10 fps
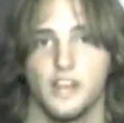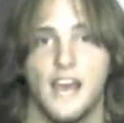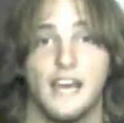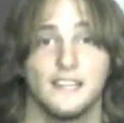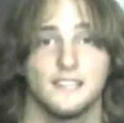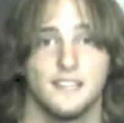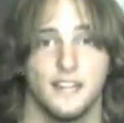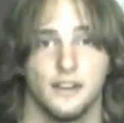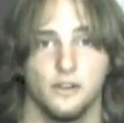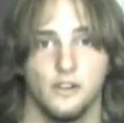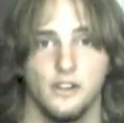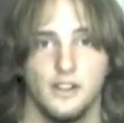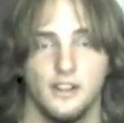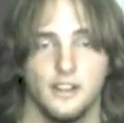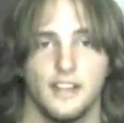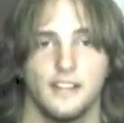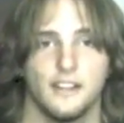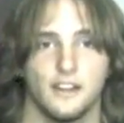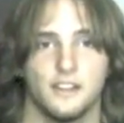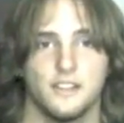The accidental that
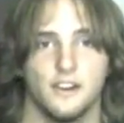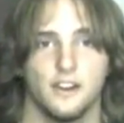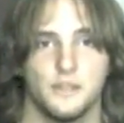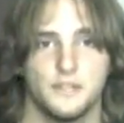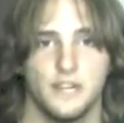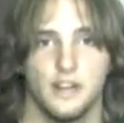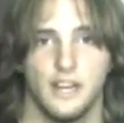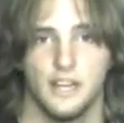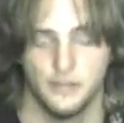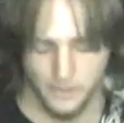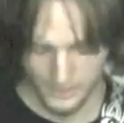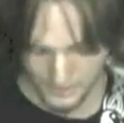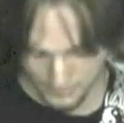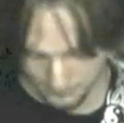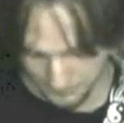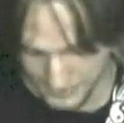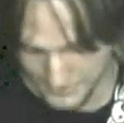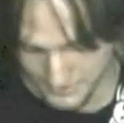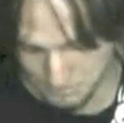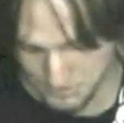their guitarist Jerry Cantrell is